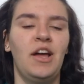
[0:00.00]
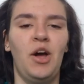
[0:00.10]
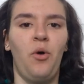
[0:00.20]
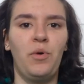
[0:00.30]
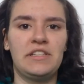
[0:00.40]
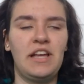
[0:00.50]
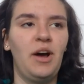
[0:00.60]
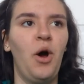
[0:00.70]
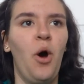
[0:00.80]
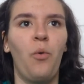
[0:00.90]

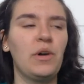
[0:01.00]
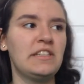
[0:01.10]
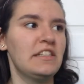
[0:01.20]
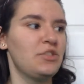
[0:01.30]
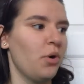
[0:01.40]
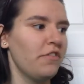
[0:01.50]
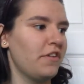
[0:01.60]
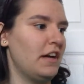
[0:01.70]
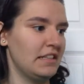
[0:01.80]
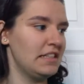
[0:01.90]
what's in store for
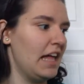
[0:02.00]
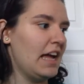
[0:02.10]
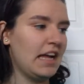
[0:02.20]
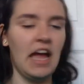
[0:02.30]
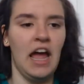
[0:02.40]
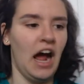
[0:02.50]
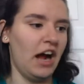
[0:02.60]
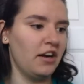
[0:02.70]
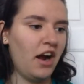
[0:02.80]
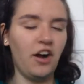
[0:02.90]
us? Like,
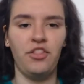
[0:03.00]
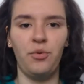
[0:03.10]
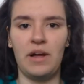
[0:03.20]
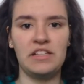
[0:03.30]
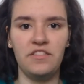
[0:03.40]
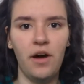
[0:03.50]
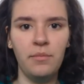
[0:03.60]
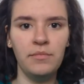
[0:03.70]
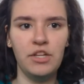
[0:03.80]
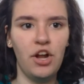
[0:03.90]
are the rest of
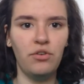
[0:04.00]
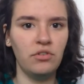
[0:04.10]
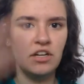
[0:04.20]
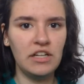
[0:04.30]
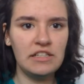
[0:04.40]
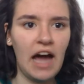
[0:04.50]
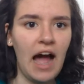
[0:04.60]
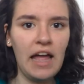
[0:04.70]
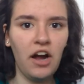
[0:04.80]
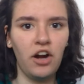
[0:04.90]
them, you know, gonna
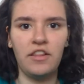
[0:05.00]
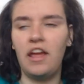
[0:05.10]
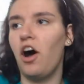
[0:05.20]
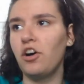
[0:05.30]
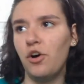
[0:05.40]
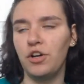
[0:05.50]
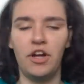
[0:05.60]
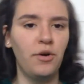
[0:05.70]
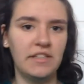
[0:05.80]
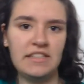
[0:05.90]
die? Are they all going to
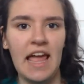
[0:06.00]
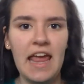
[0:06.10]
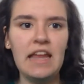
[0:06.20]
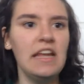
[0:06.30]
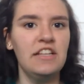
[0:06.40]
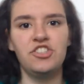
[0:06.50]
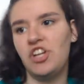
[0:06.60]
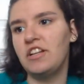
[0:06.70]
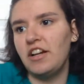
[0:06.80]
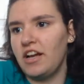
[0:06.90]
go insane? Is
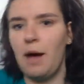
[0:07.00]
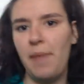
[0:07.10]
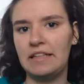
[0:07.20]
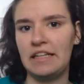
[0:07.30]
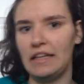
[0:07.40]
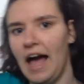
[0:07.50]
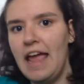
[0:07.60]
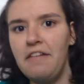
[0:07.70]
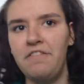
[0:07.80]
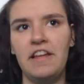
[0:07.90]
Jin gonna come back to
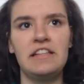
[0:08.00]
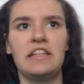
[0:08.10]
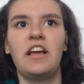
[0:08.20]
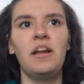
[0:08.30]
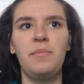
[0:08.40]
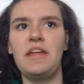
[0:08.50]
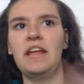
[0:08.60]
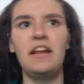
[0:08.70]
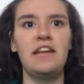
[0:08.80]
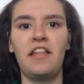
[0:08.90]
life? Is it gonna
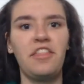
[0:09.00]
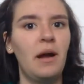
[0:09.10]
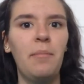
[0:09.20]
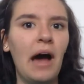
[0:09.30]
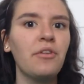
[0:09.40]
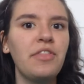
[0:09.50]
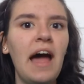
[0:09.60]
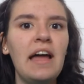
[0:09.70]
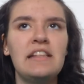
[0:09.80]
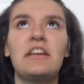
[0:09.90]
be nothing about
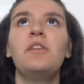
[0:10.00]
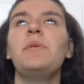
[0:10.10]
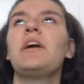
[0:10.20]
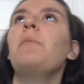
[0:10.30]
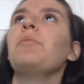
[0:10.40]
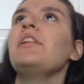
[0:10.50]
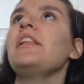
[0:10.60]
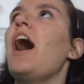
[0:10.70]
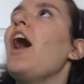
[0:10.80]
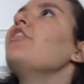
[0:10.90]
that? Is it gonna be a completely
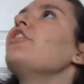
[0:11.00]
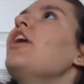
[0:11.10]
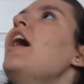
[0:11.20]
other